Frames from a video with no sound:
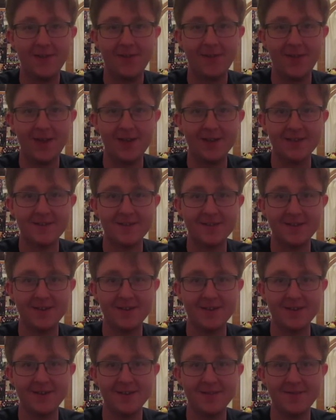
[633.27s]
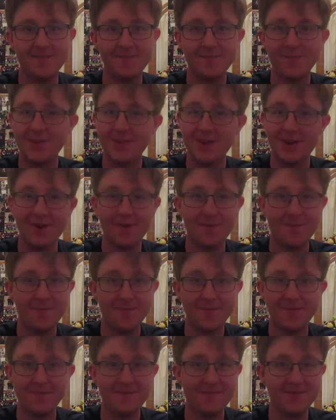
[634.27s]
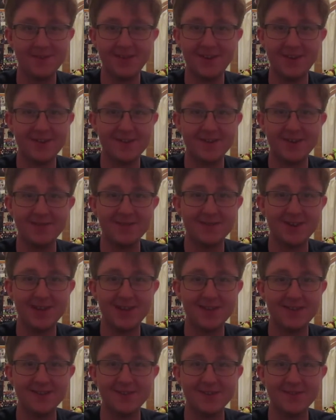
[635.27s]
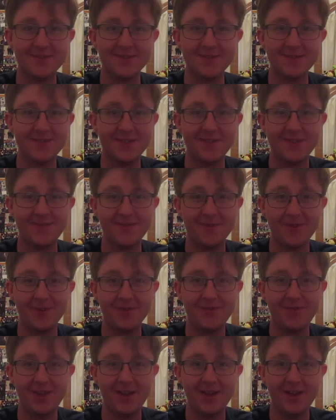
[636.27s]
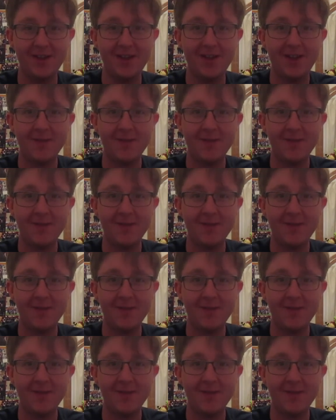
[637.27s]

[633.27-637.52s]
That, you know, wasn't as good of a day 2 as the first day.